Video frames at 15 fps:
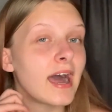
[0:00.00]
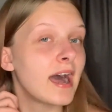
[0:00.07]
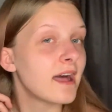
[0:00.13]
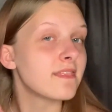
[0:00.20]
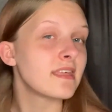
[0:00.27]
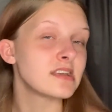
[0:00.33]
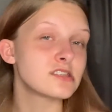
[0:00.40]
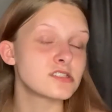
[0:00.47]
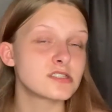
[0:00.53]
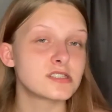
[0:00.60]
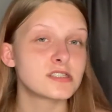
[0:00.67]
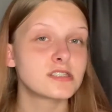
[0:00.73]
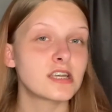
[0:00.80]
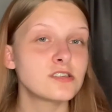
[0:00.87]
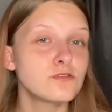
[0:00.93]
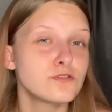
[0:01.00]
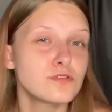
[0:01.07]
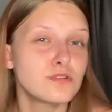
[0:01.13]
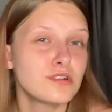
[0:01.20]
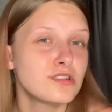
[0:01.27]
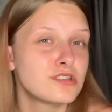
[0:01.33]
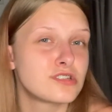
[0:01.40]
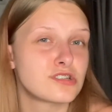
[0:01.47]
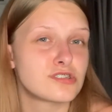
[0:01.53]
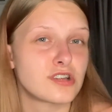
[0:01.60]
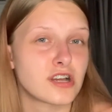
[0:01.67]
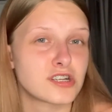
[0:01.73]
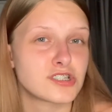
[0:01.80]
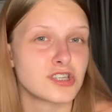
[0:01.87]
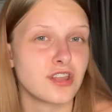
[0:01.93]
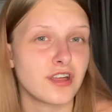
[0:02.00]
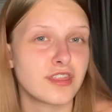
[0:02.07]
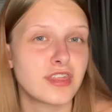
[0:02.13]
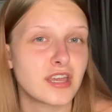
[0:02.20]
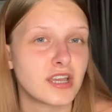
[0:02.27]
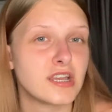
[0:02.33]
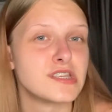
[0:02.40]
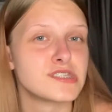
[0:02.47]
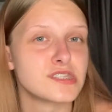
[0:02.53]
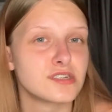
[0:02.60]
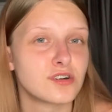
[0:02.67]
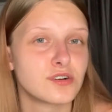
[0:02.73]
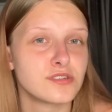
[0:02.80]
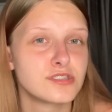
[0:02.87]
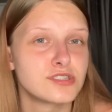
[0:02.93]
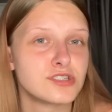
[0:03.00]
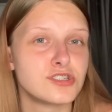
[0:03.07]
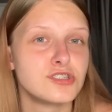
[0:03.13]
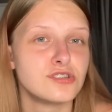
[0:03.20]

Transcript: And that's also another distraction, I think, is the constant